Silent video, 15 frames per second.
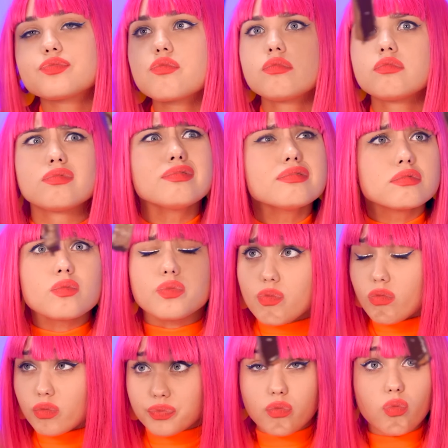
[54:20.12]
Aha!
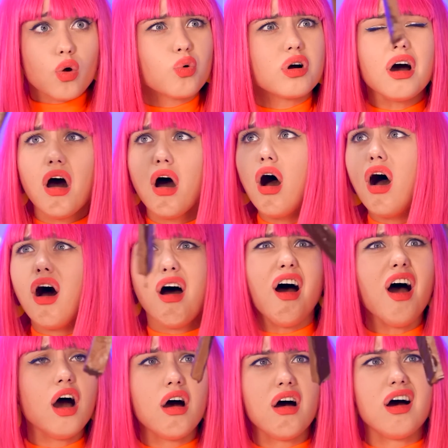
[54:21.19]
Tracy
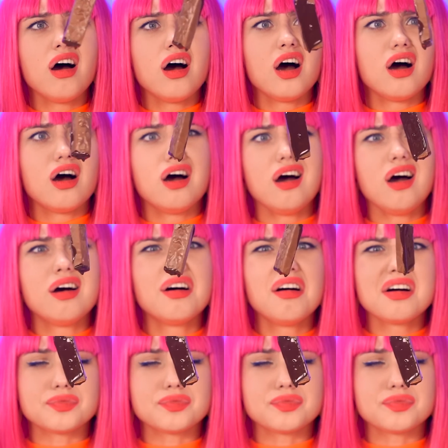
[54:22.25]
notices something ain't right.